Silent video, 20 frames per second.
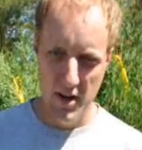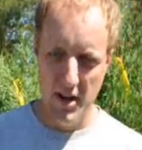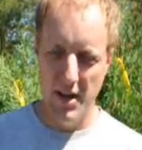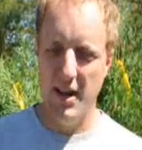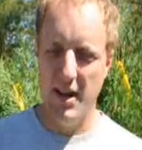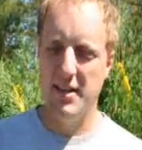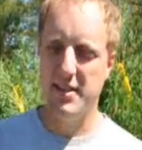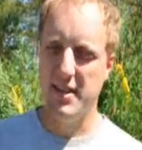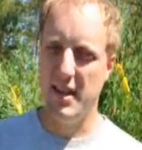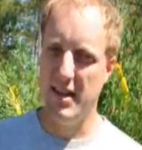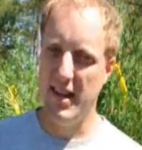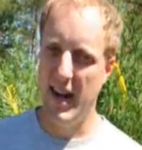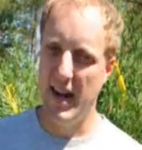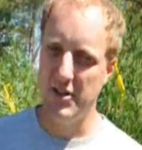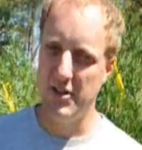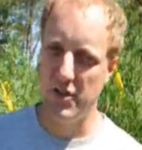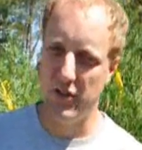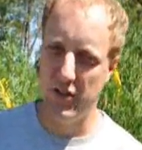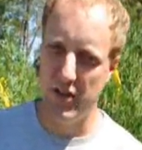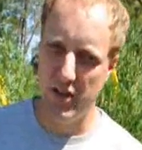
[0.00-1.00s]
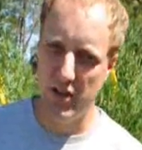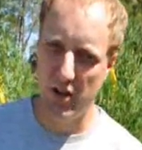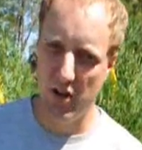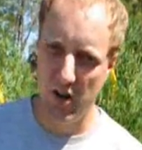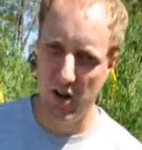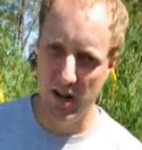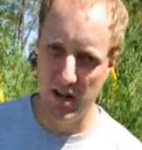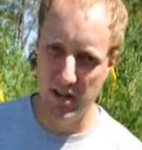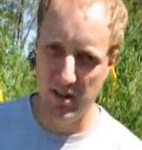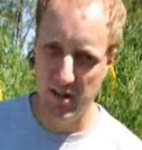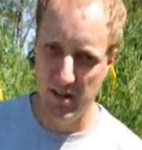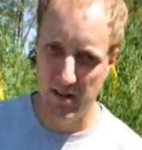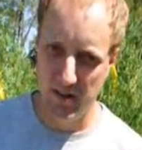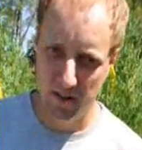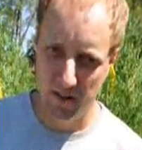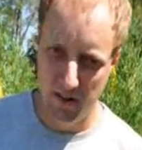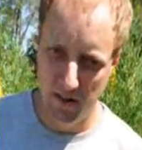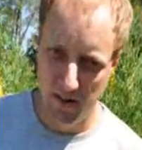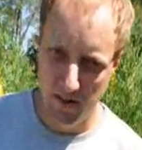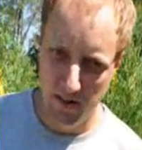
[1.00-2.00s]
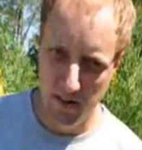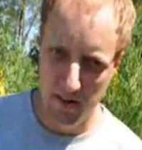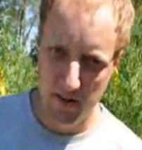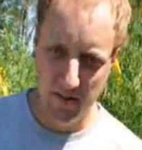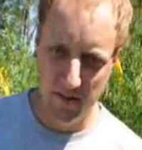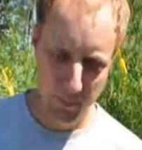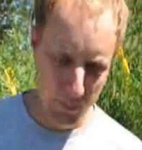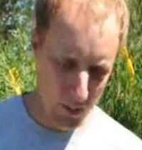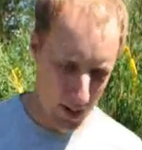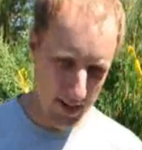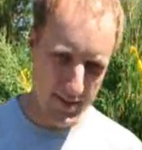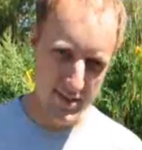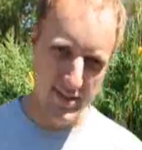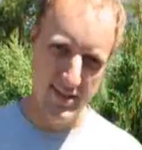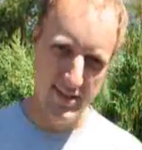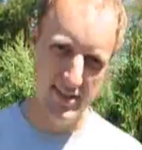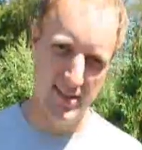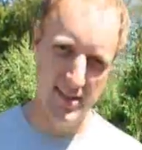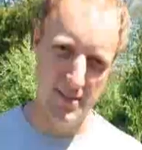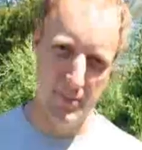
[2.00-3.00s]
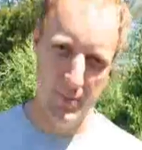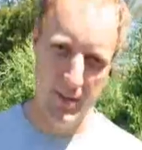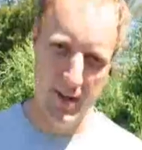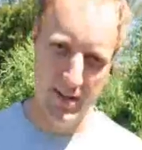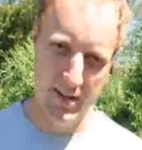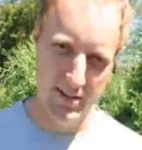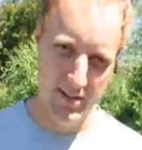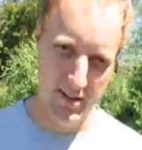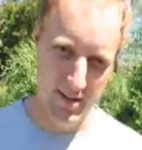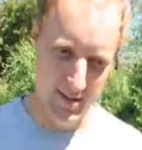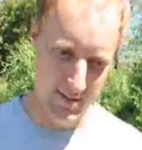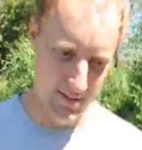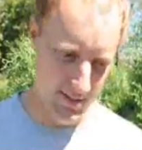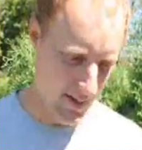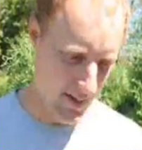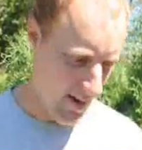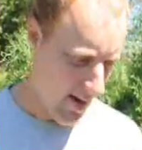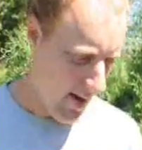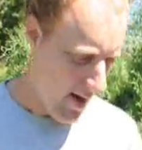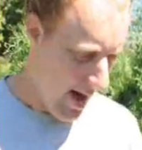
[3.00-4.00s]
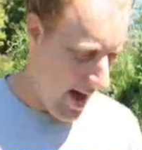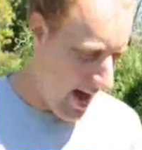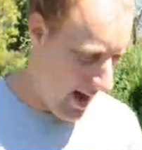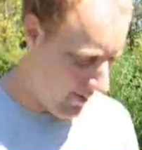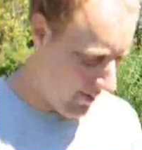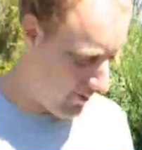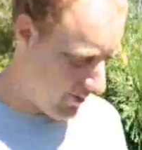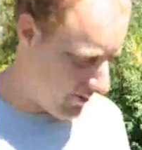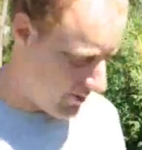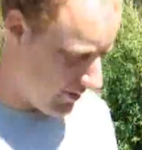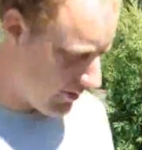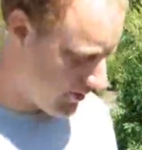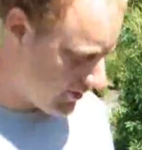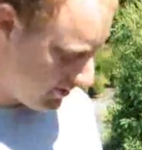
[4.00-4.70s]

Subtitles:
It is a naturally occurring process that the plant does. And if you do